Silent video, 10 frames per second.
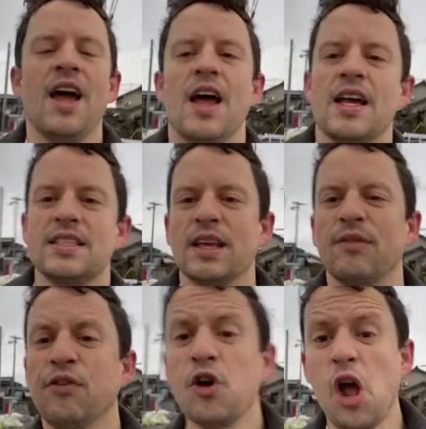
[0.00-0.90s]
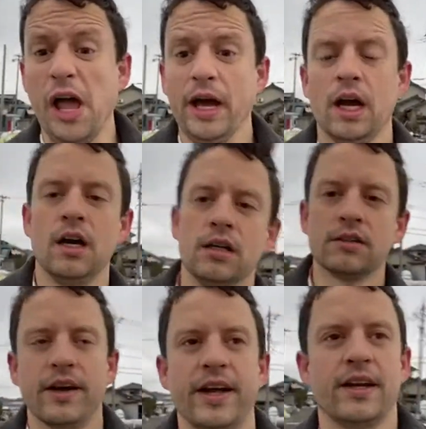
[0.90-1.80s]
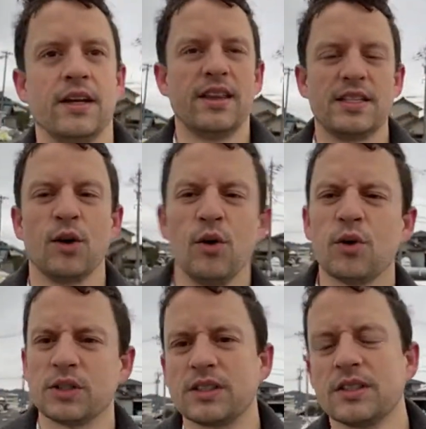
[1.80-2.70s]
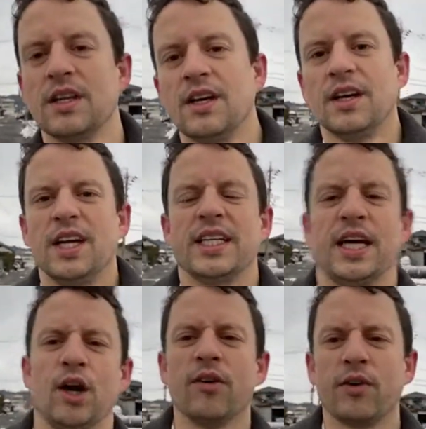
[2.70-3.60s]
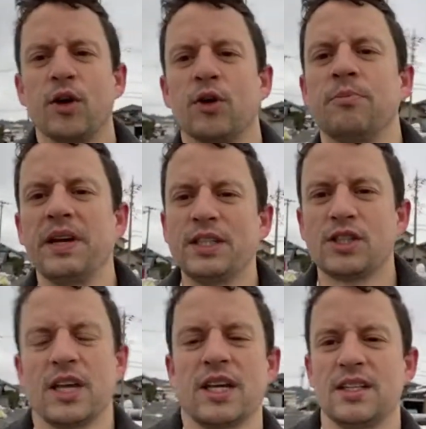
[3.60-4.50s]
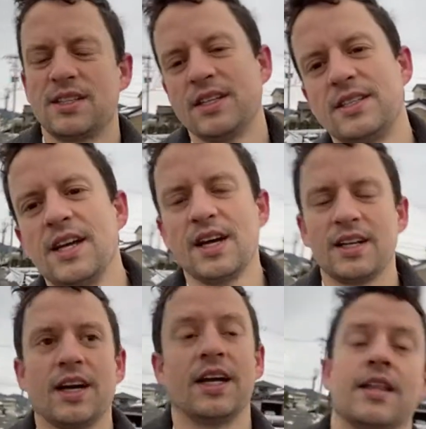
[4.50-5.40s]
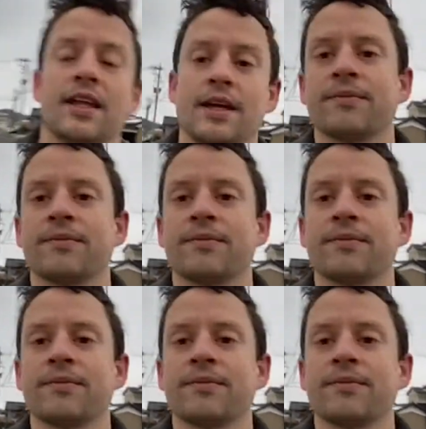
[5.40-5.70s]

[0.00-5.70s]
and said, "Furue," right? That's old. Get over it, old bitch. Like it's done, kind of thing.